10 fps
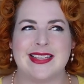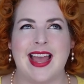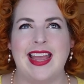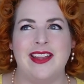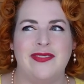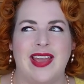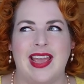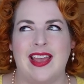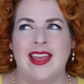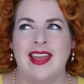kind of
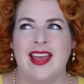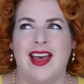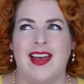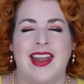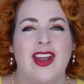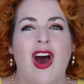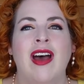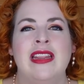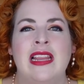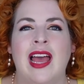a an
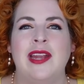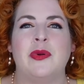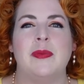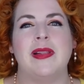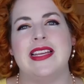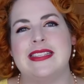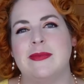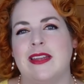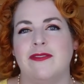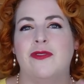online
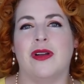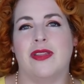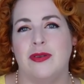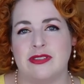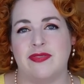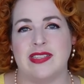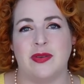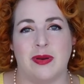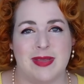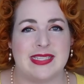replacement for those of us
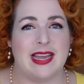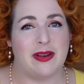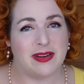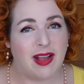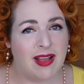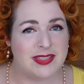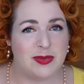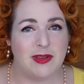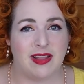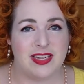who are missing out on
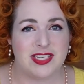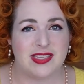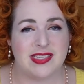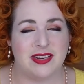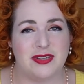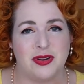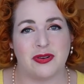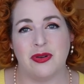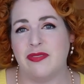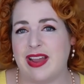costume college this year due to
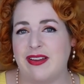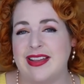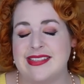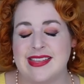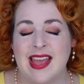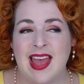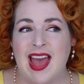coronavirus.